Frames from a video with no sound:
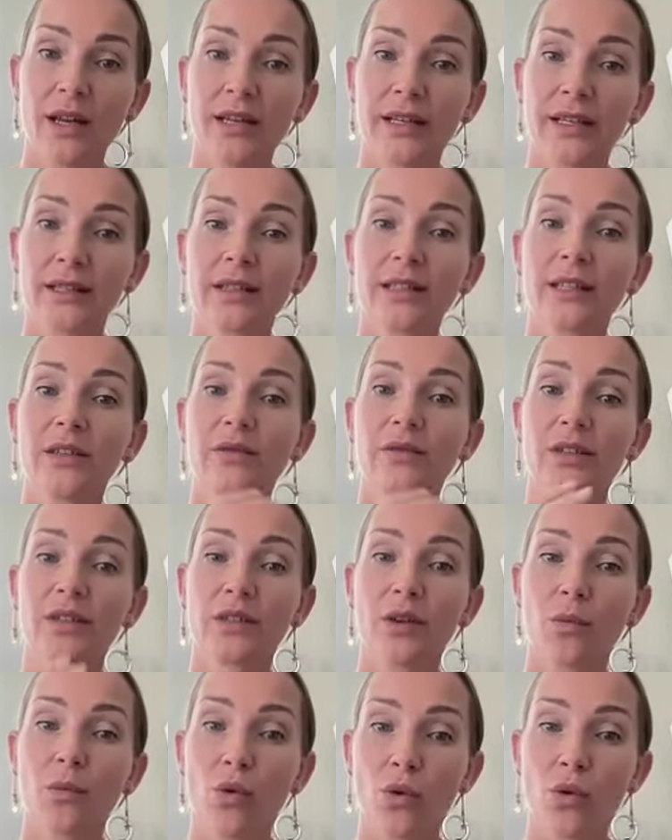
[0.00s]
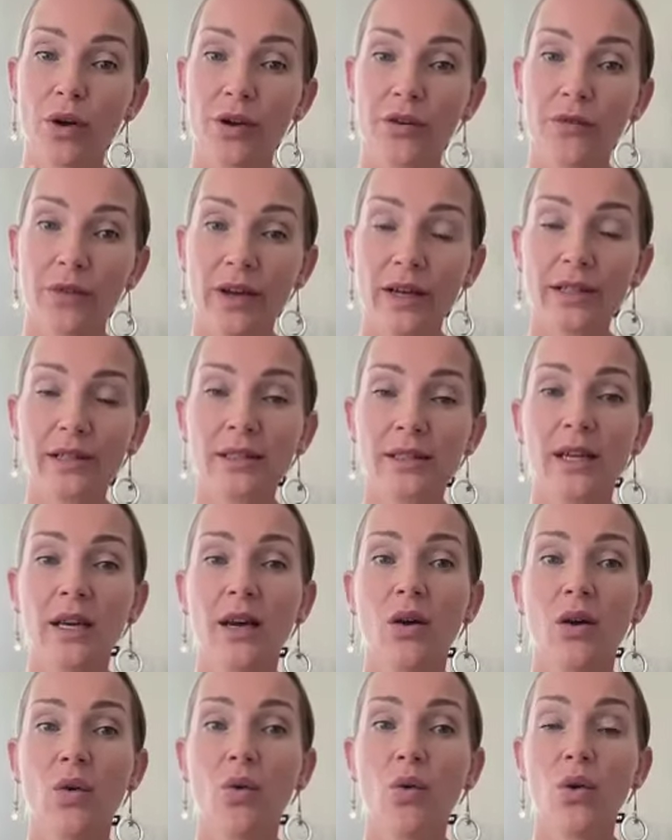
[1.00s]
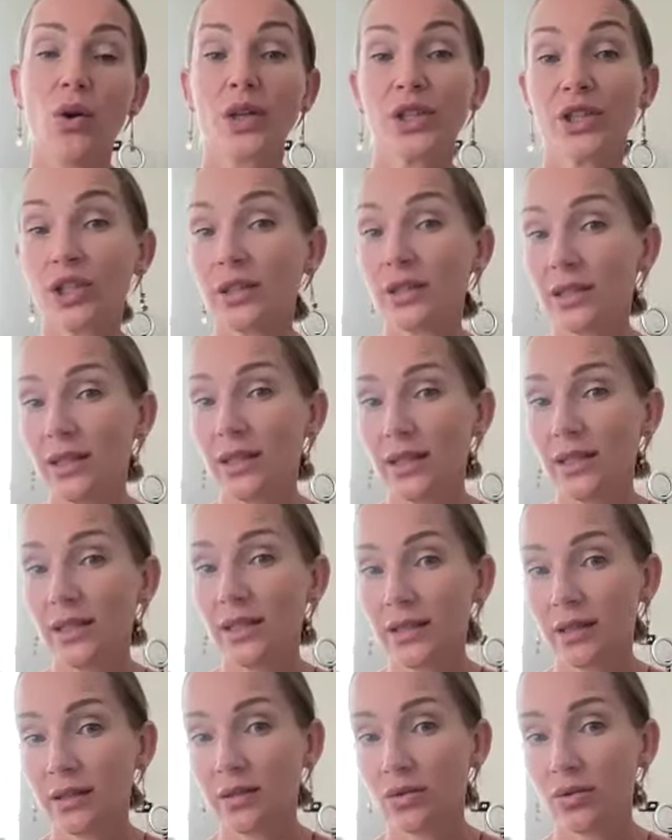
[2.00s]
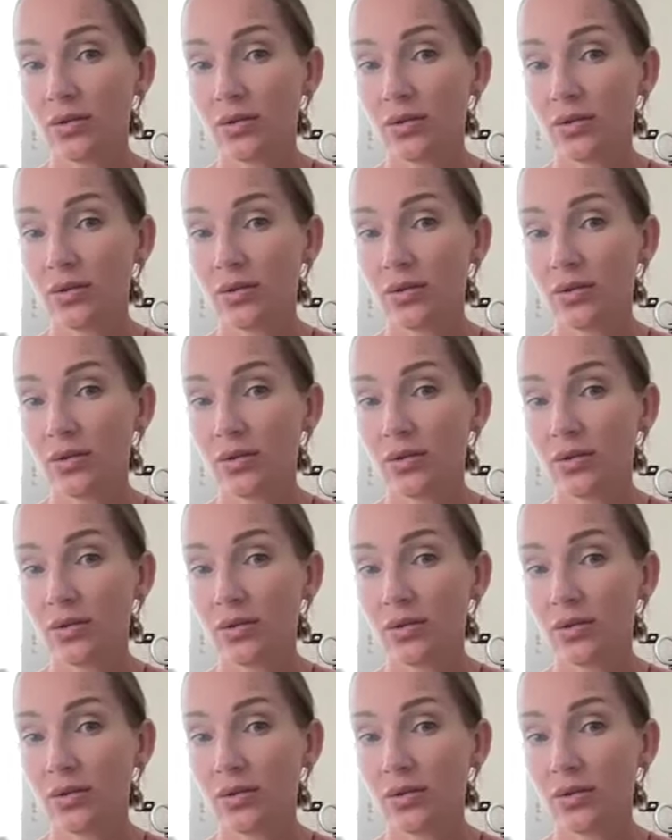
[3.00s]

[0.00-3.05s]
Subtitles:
it gives more effect, or just listen